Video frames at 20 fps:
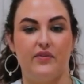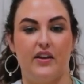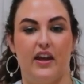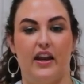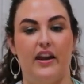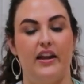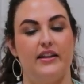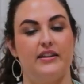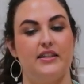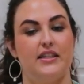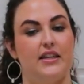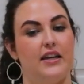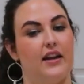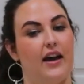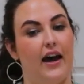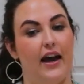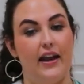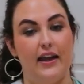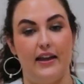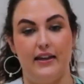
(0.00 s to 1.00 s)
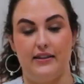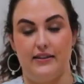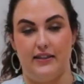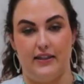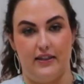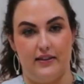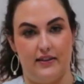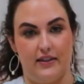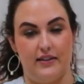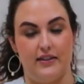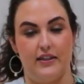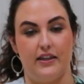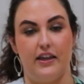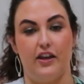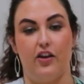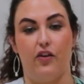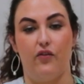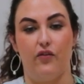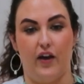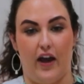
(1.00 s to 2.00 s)
and it's not intended to
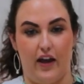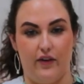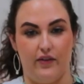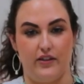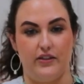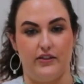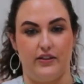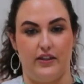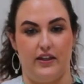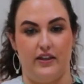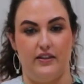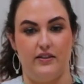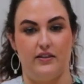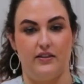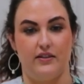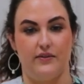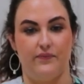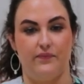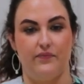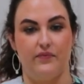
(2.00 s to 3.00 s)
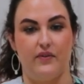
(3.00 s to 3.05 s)
kill viruses.